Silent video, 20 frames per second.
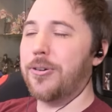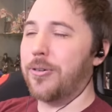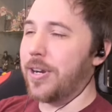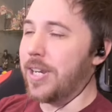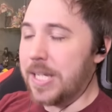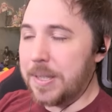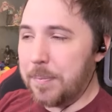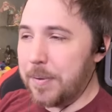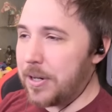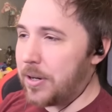
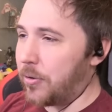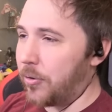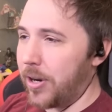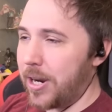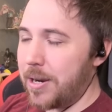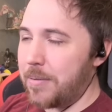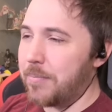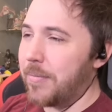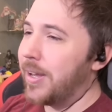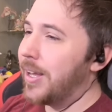Krispy
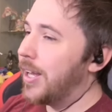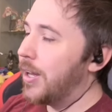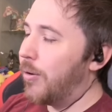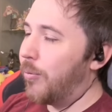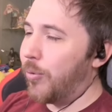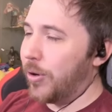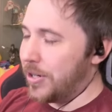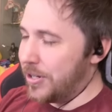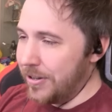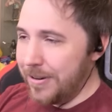Kreme,
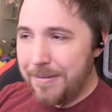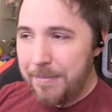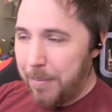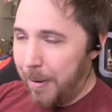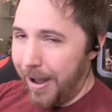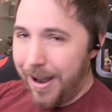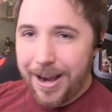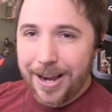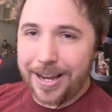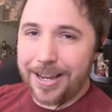what you're
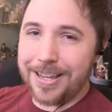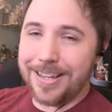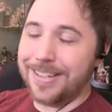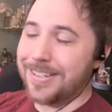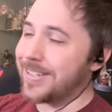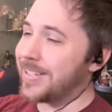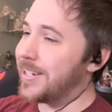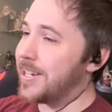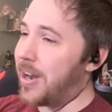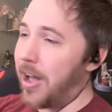buying
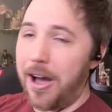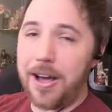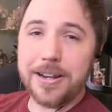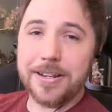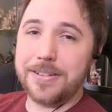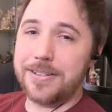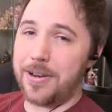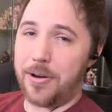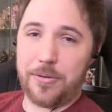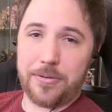is not
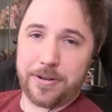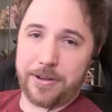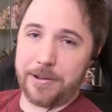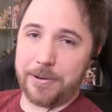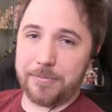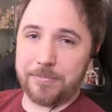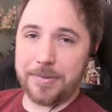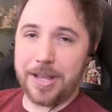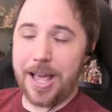a donut.